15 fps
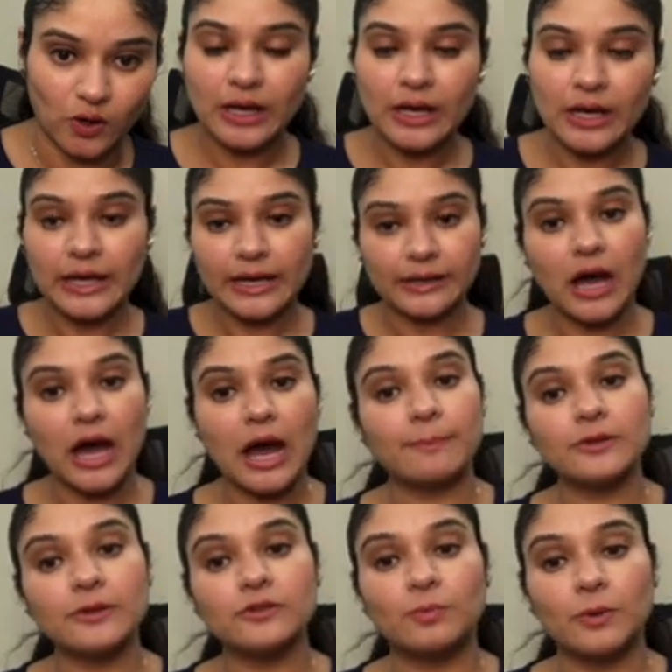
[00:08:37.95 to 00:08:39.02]
it
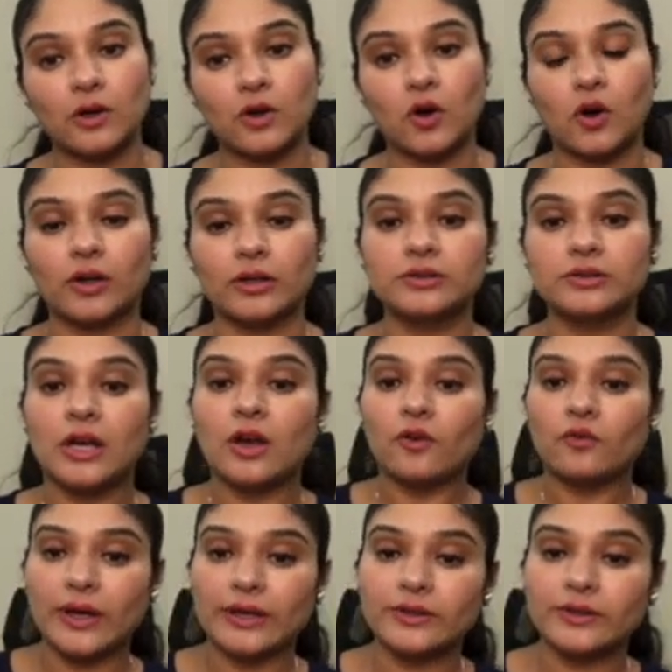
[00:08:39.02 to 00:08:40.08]
happens because
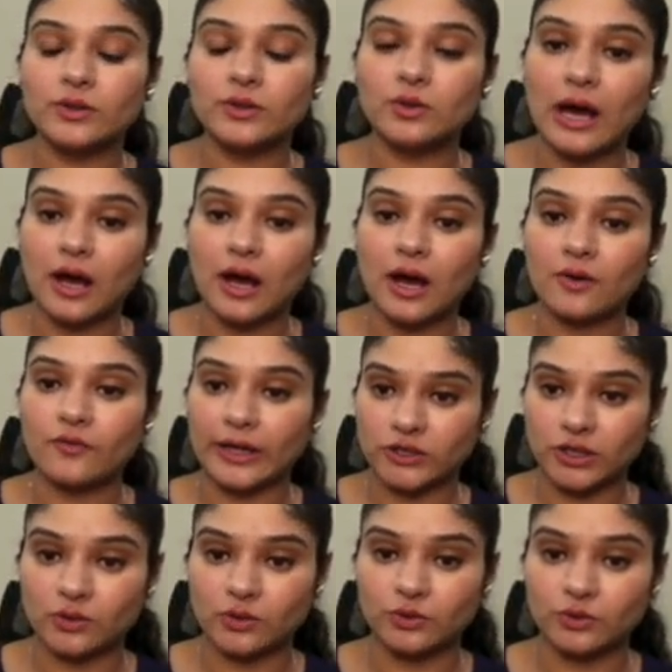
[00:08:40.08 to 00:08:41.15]
when you have
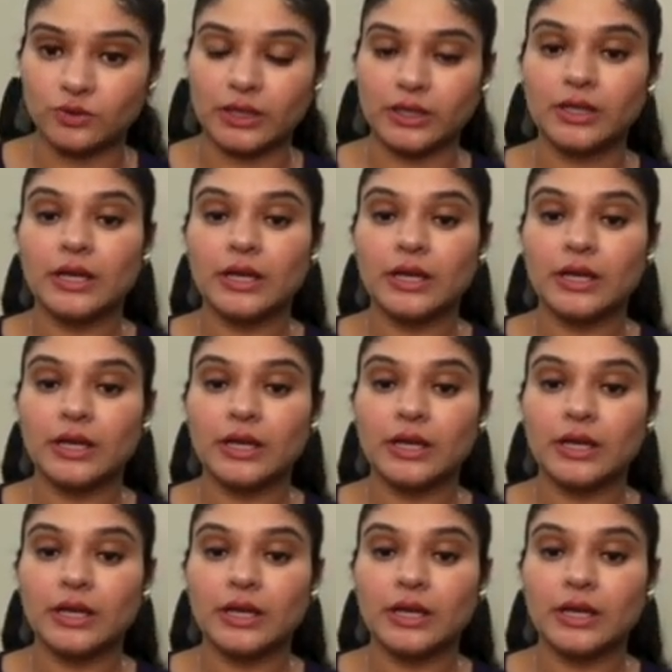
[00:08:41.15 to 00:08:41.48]
HNO3